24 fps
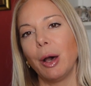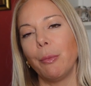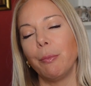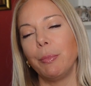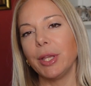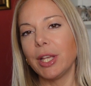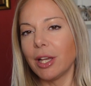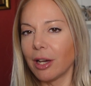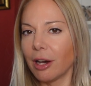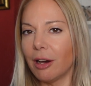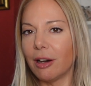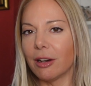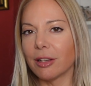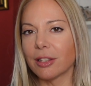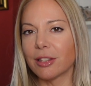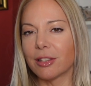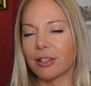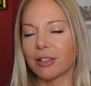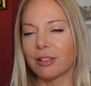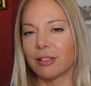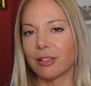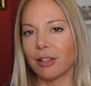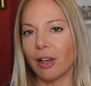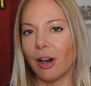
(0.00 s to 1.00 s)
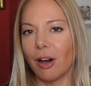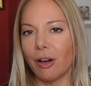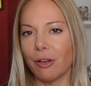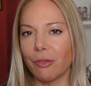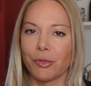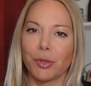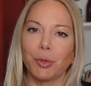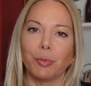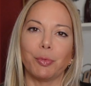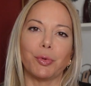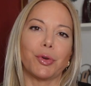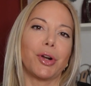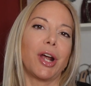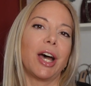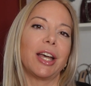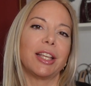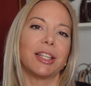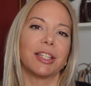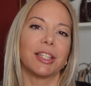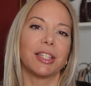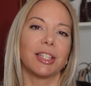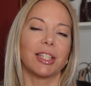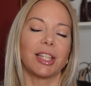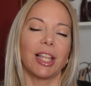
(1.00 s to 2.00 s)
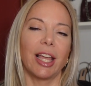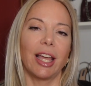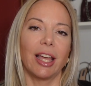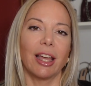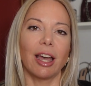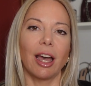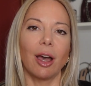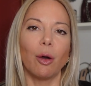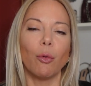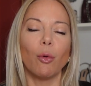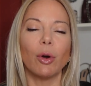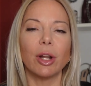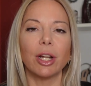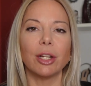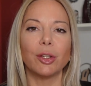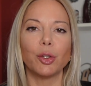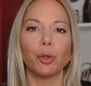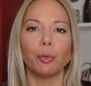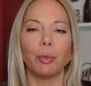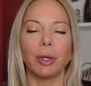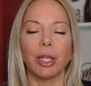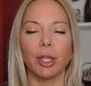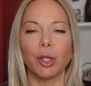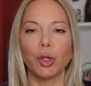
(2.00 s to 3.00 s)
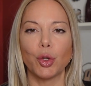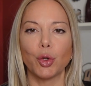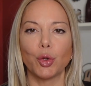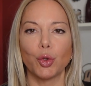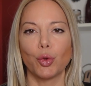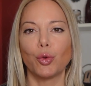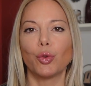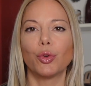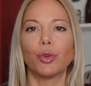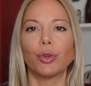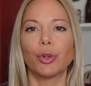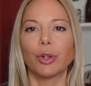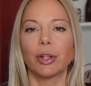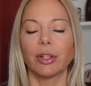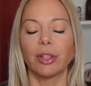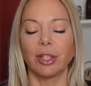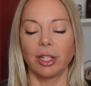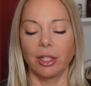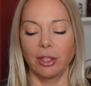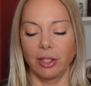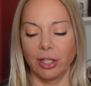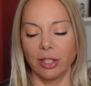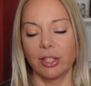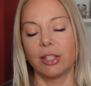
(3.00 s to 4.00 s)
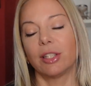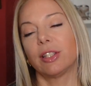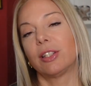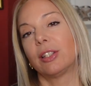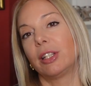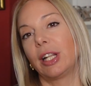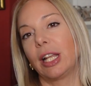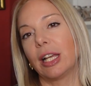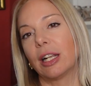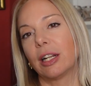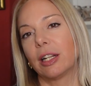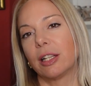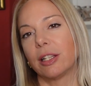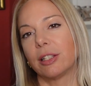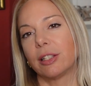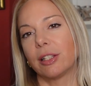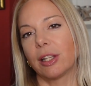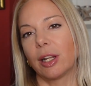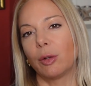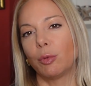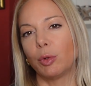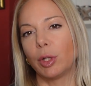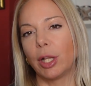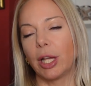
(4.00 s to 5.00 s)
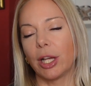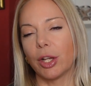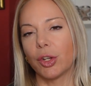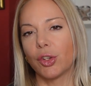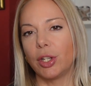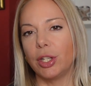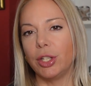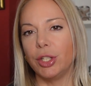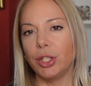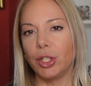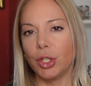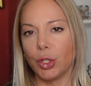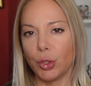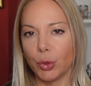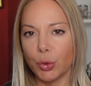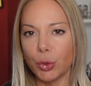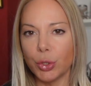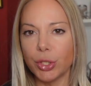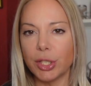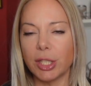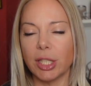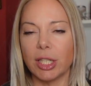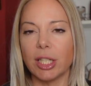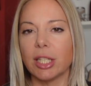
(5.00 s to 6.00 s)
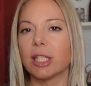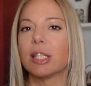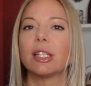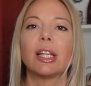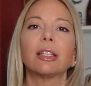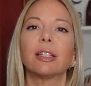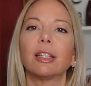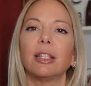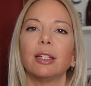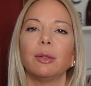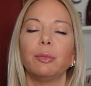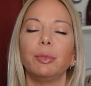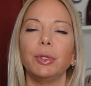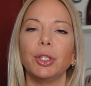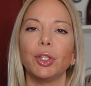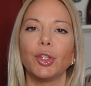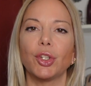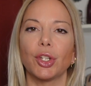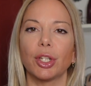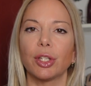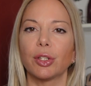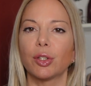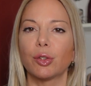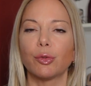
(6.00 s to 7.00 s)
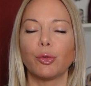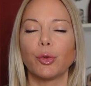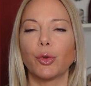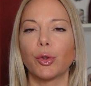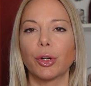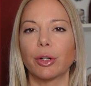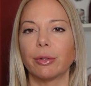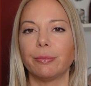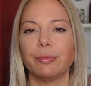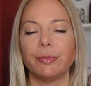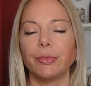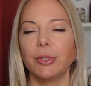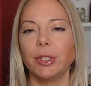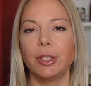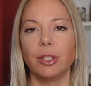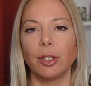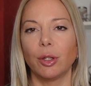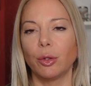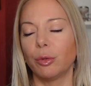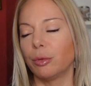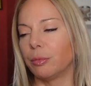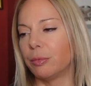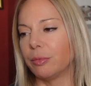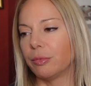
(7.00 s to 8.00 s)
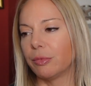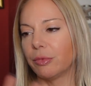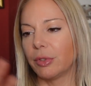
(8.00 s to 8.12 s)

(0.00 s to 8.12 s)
Because of the price tag, I wanted to make sure that this is the necklace that I will actually use, that it's not gonna be just for, you know,